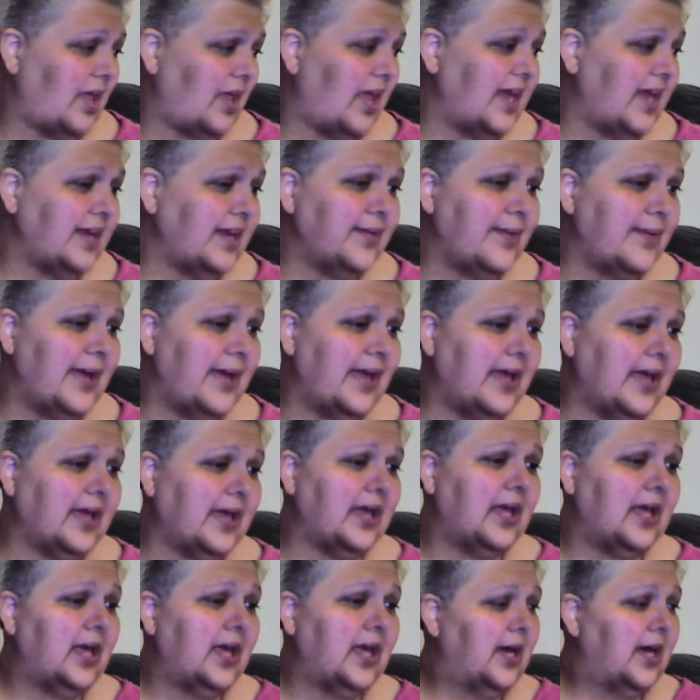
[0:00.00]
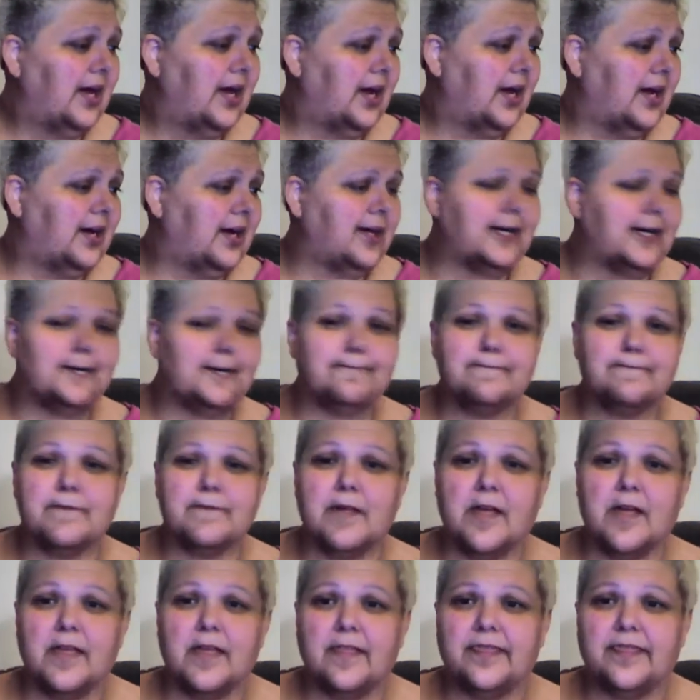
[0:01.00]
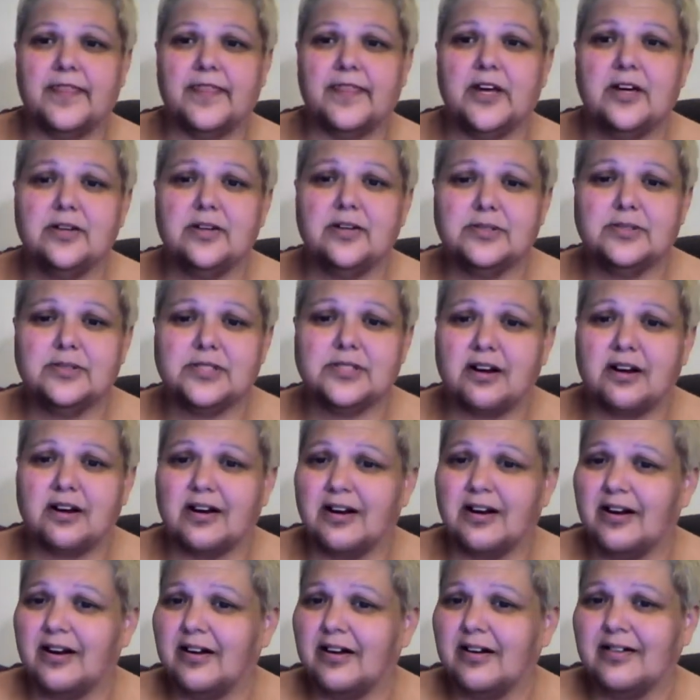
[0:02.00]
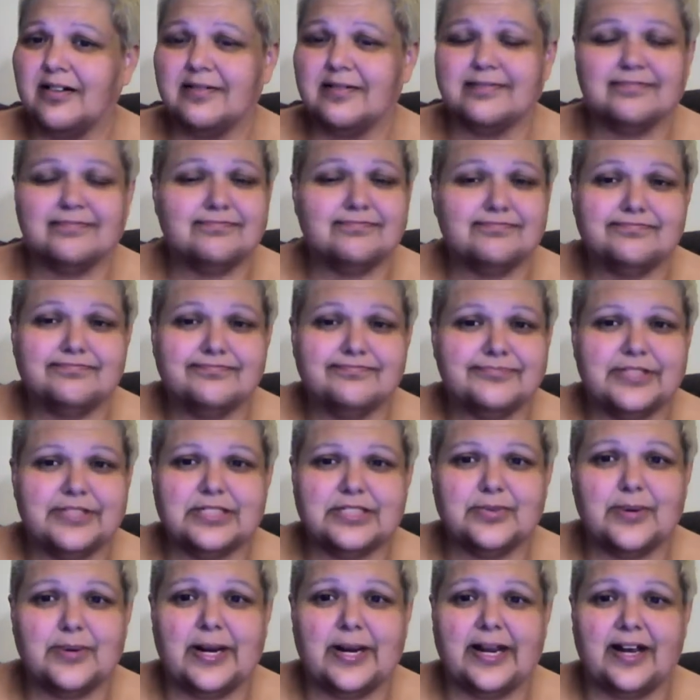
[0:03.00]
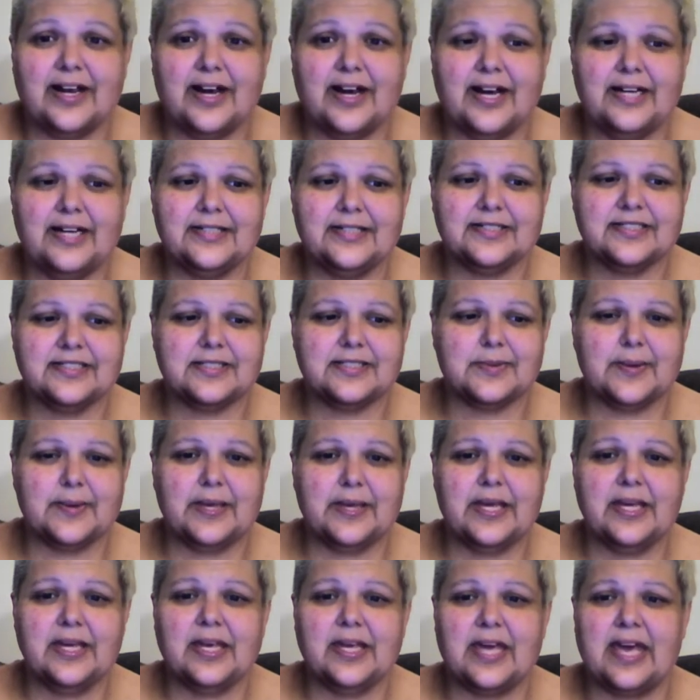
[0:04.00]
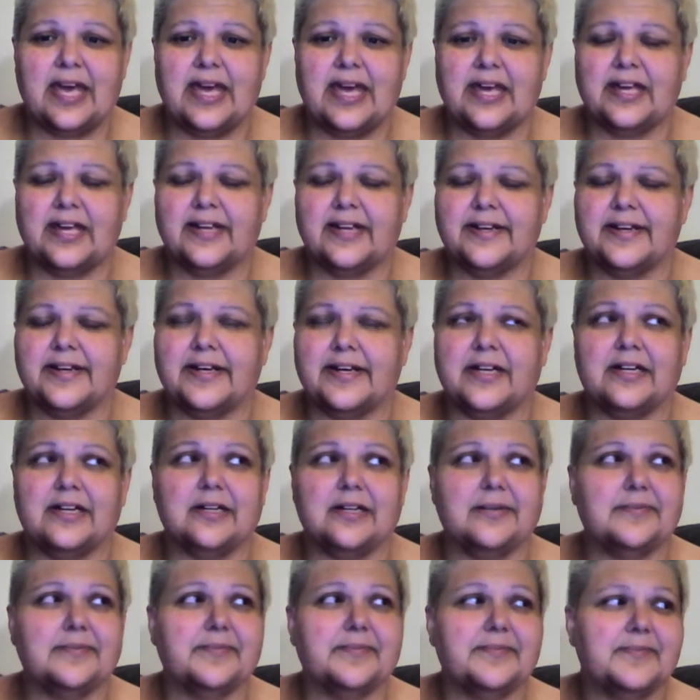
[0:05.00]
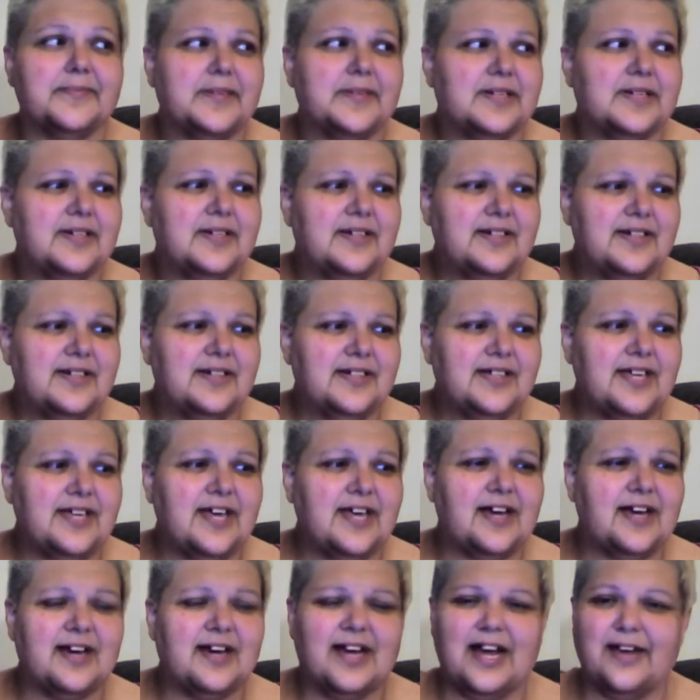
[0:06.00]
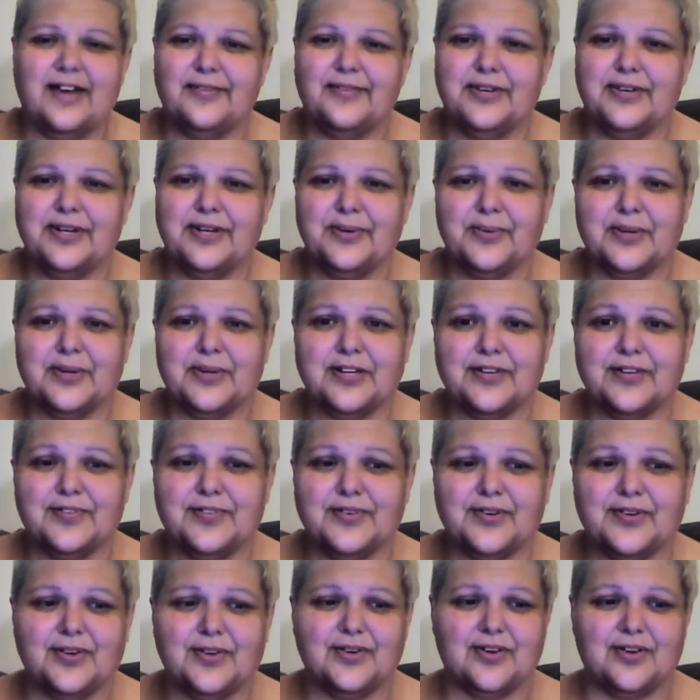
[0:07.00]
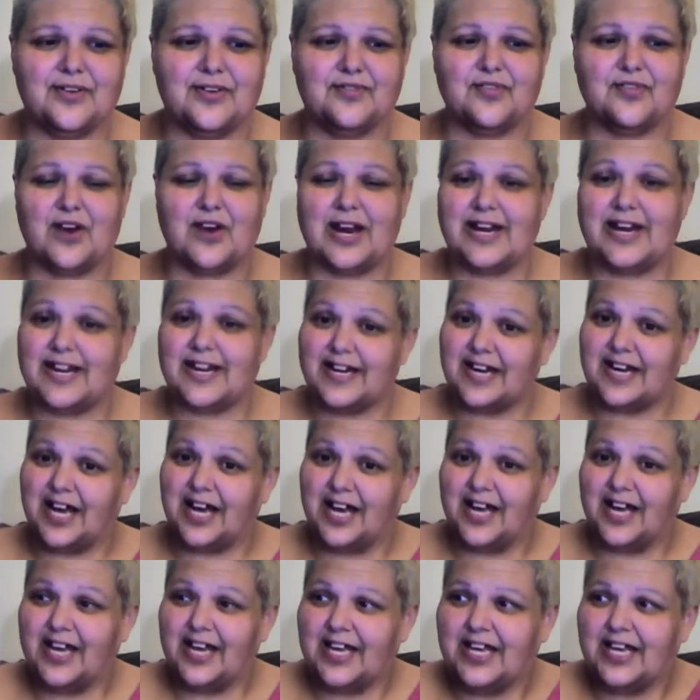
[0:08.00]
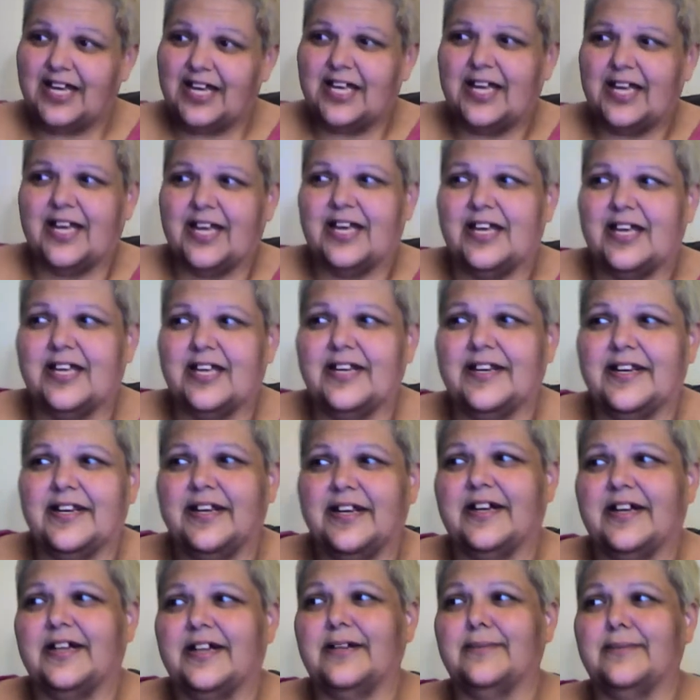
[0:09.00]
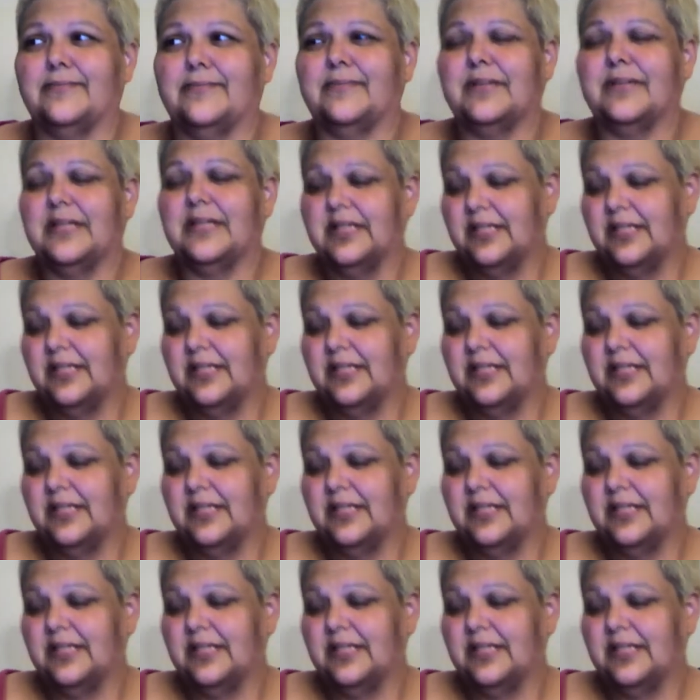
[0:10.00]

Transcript: anyway, um, those are that's what I got this week. And um, yeah, having a wonderful Friday night and um,